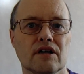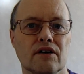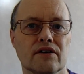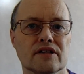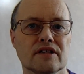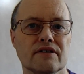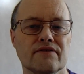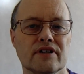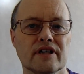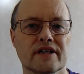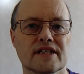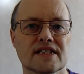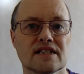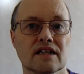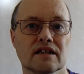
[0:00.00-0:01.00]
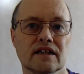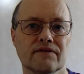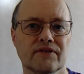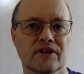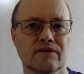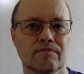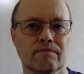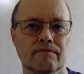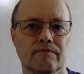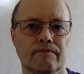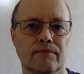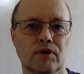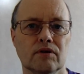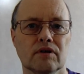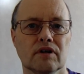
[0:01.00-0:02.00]
So it's a very significant
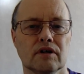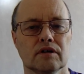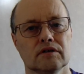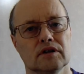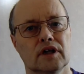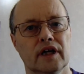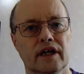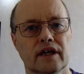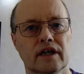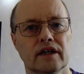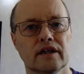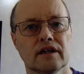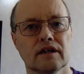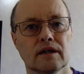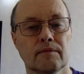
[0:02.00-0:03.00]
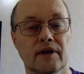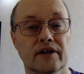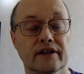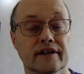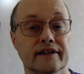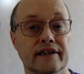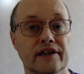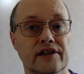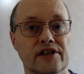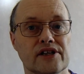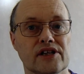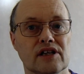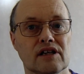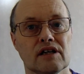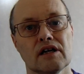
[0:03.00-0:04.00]
book in American
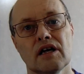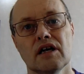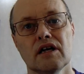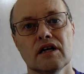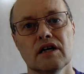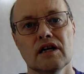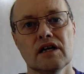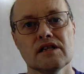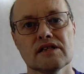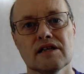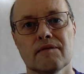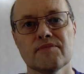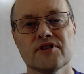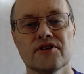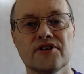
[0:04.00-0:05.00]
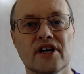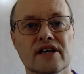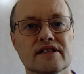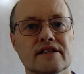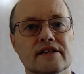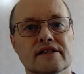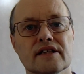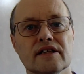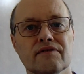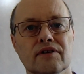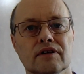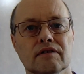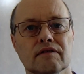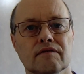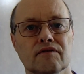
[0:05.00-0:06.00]
literature, and some suggest it's
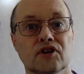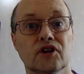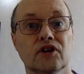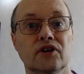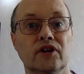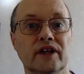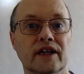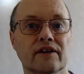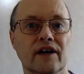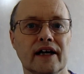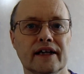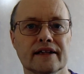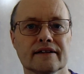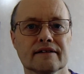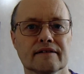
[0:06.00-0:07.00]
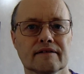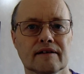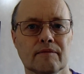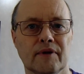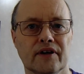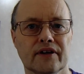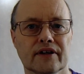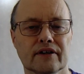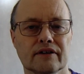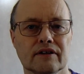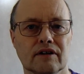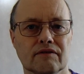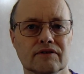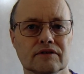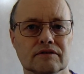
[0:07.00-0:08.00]
even the great American
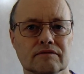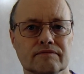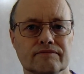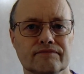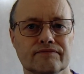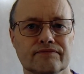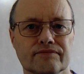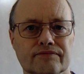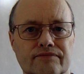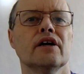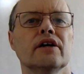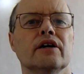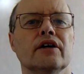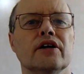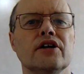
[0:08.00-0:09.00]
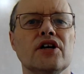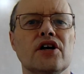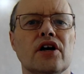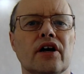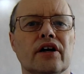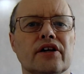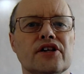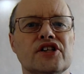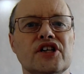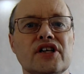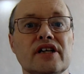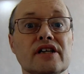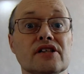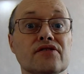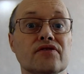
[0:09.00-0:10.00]
novel.
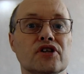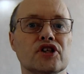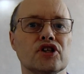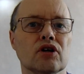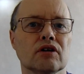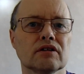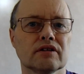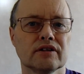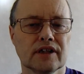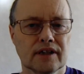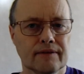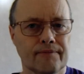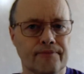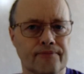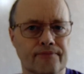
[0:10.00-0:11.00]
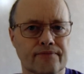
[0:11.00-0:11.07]
G is for genre.